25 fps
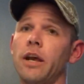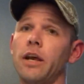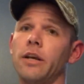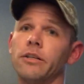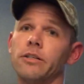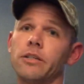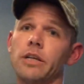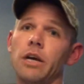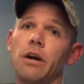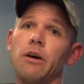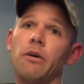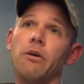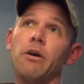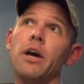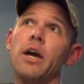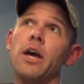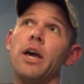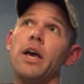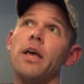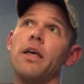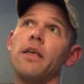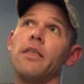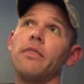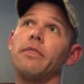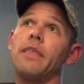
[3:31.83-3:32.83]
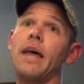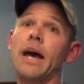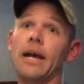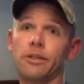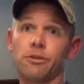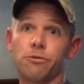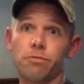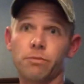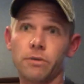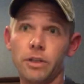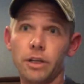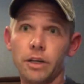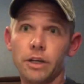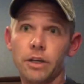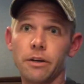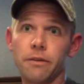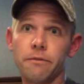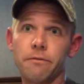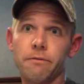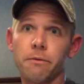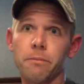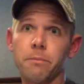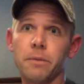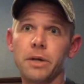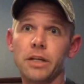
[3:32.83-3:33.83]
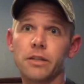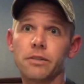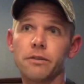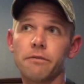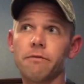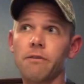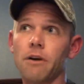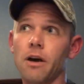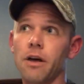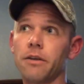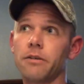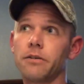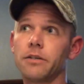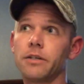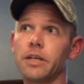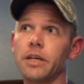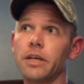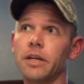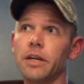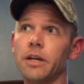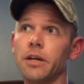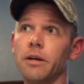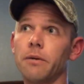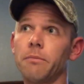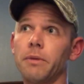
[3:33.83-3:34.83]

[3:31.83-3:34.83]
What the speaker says: And so that's really good for me as a father to hear,